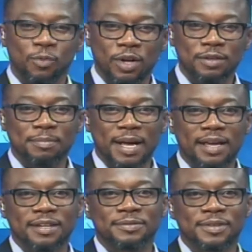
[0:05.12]
Welcome back.
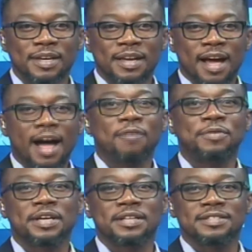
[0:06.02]

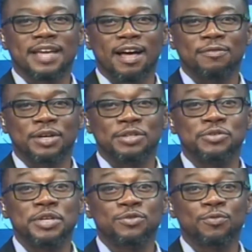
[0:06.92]
Africans have a
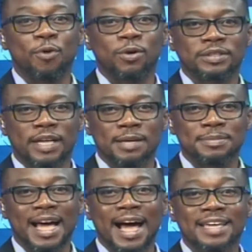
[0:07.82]
3 to 4 times
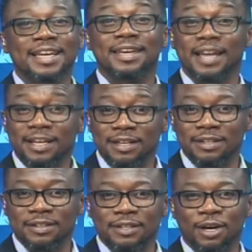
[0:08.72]
higher
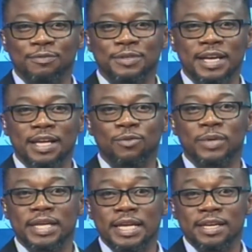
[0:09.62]
likelihood of dealing
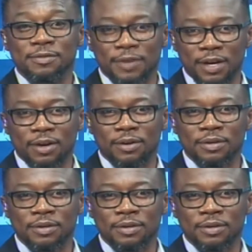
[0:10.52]
with kidney failure,